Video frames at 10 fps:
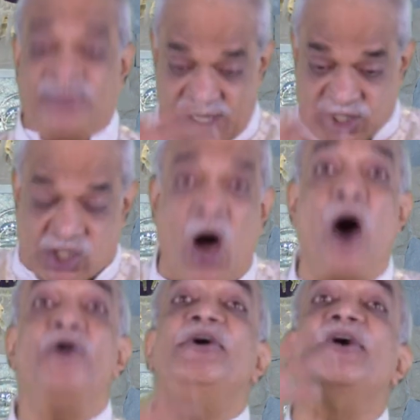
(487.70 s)
that
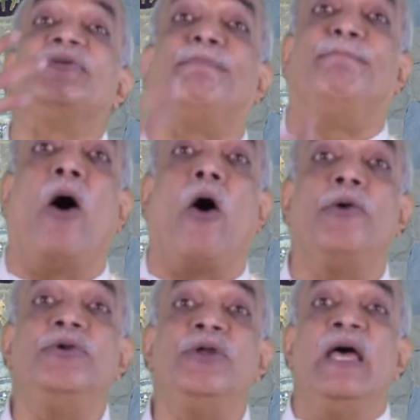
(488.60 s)
God is
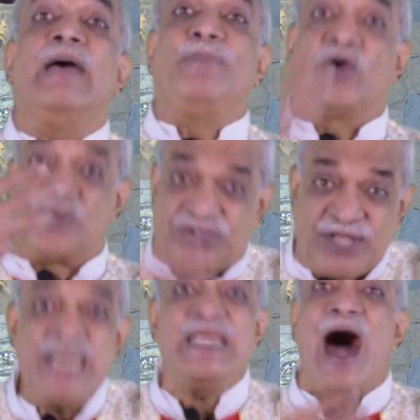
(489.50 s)
born because
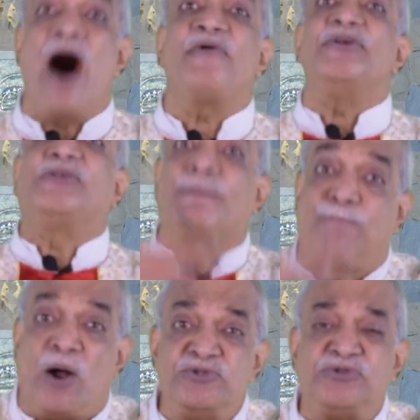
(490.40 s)
then our
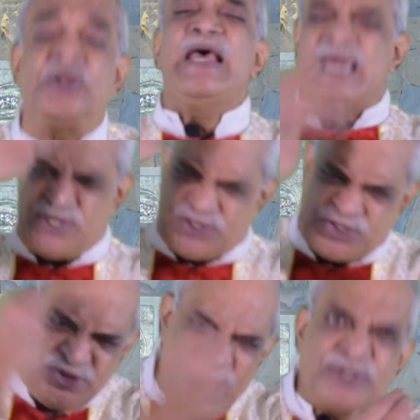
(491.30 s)
response is
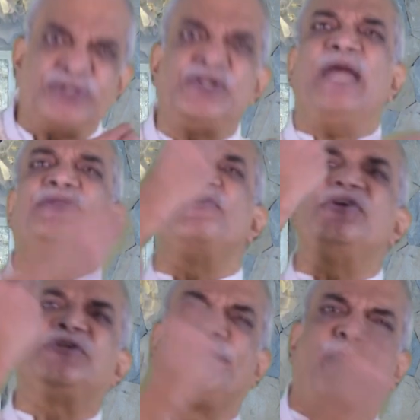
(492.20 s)
just like the
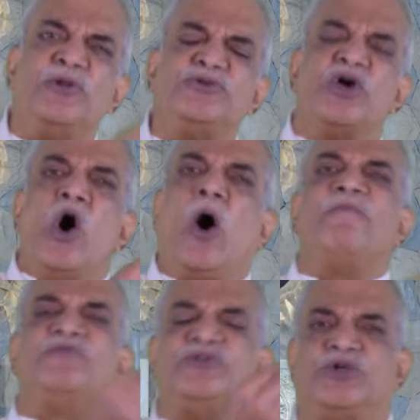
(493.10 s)
response
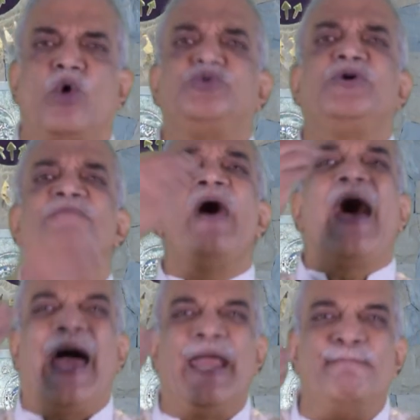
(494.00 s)
of Joseph
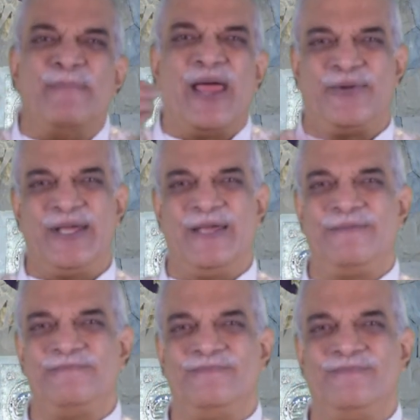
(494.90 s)
and Mary.
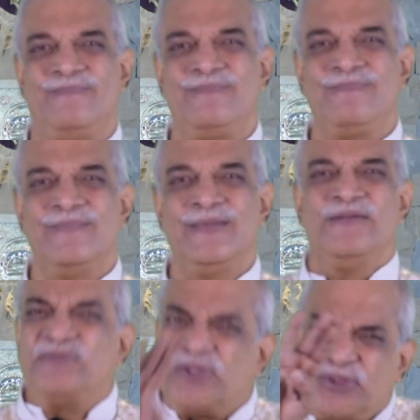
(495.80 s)

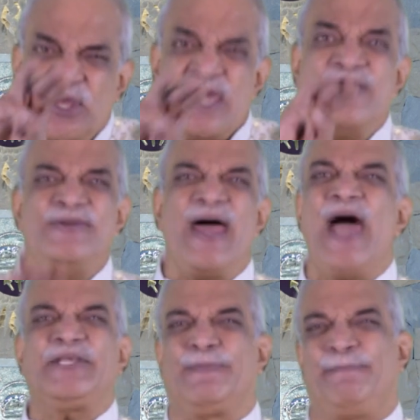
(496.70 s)
The third
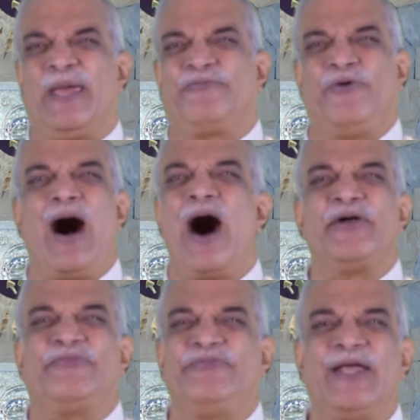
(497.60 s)
aspect for our
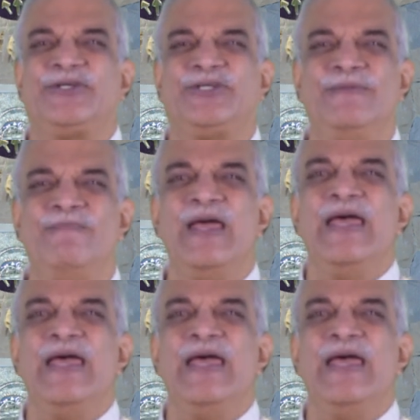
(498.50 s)
reflection